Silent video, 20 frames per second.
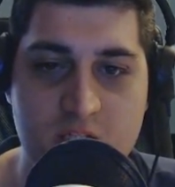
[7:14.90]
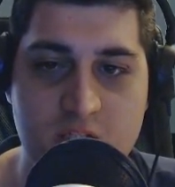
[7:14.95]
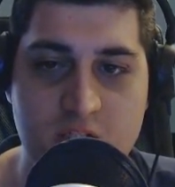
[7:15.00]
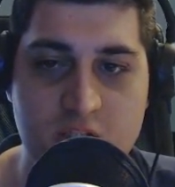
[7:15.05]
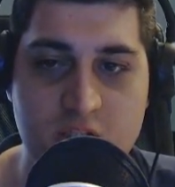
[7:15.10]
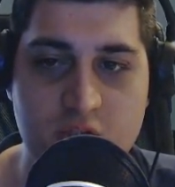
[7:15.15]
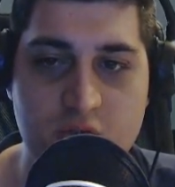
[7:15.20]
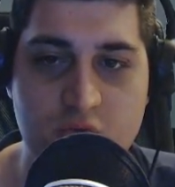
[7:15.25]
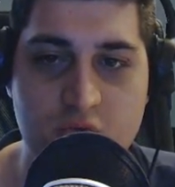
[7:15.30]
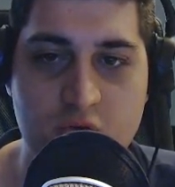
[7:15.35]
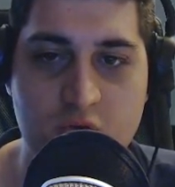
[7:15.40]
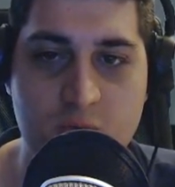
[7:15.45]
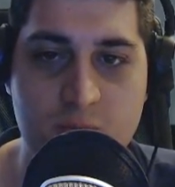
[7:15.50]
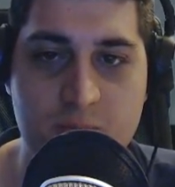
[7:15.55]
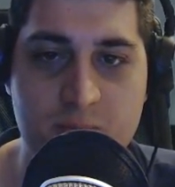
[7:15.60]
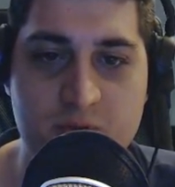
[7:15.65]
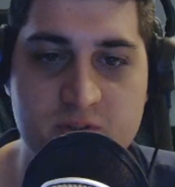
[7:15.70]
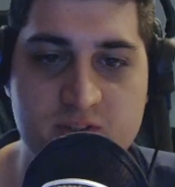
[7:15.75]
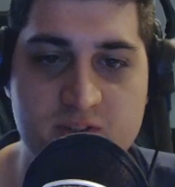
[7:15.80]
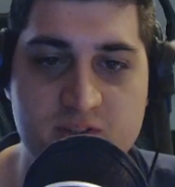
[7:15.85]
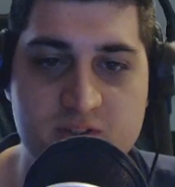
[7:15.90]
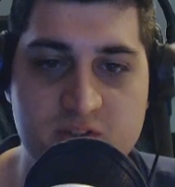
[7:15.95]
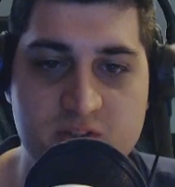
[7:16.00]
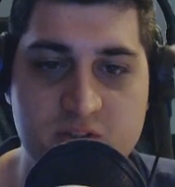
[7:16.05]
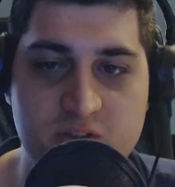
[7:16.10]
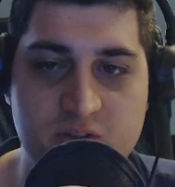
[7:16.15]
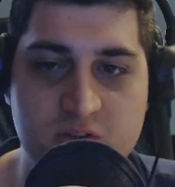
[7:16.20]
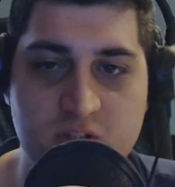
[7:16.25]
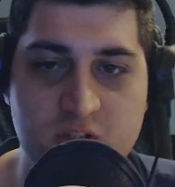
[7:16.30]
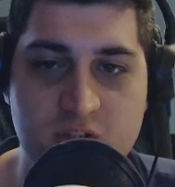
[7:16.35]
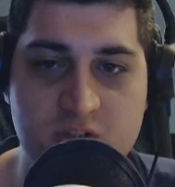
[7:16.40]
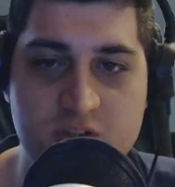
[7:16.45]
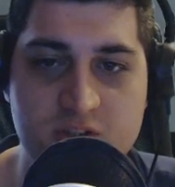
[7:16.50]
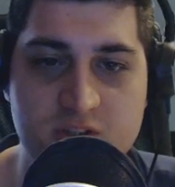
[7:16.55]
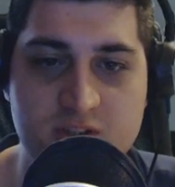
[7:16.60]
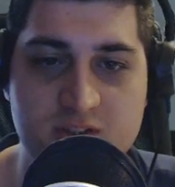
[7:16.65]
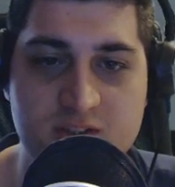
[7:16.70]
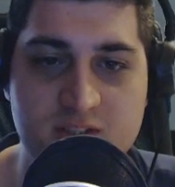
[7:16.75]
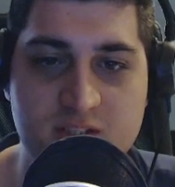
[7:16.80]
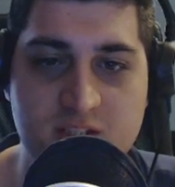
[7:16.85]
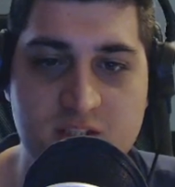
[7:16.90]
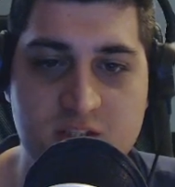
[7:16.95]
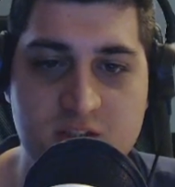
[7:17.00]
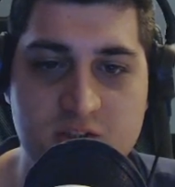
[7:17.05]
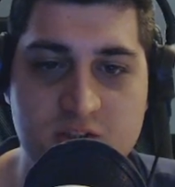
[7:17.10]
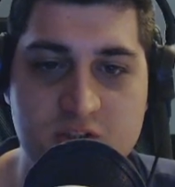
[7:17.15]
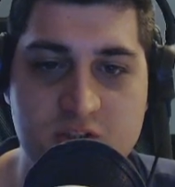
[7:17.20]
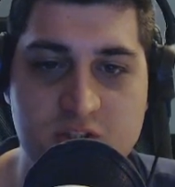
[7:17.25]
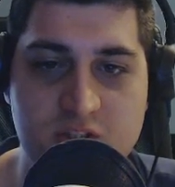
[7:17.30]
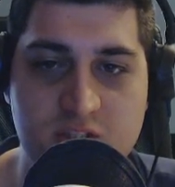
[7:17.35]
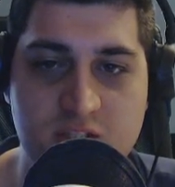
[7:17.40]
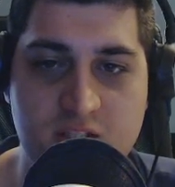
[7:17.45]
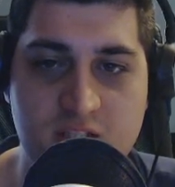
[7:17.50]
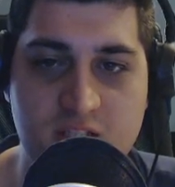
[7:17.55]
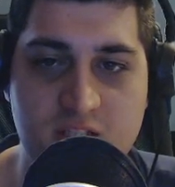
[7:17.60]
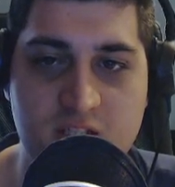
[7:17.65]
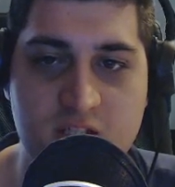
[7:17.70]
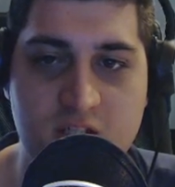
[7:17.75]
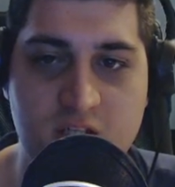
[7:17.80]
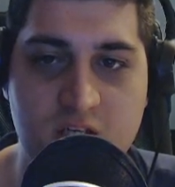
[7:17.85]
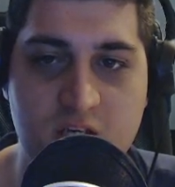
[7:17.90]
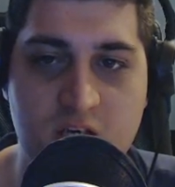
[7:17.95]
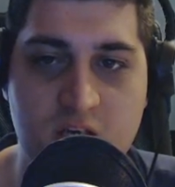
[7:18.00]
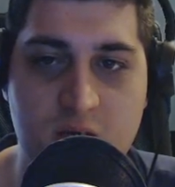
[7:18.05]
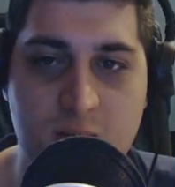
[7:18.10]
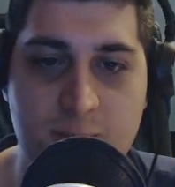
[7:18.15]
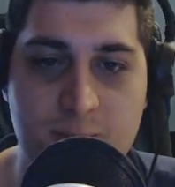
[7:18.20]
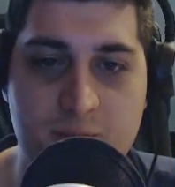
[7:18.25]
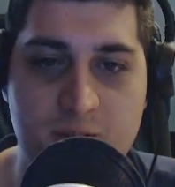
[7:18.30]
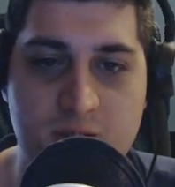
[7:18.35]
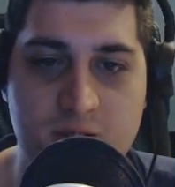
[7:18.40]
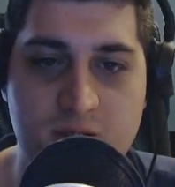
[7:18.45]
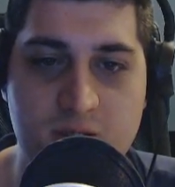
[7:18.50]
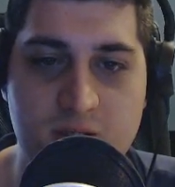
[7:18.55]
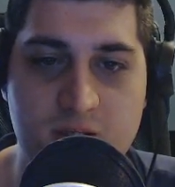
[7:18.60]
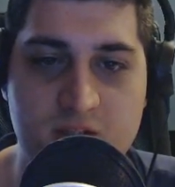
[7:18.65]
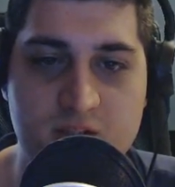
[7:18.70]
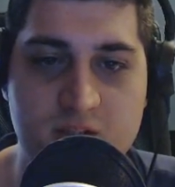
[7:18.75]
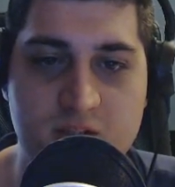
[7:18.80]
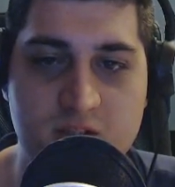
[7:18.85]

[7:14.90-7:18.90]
Euro, Brazil, Argentina, Chile, Colombia,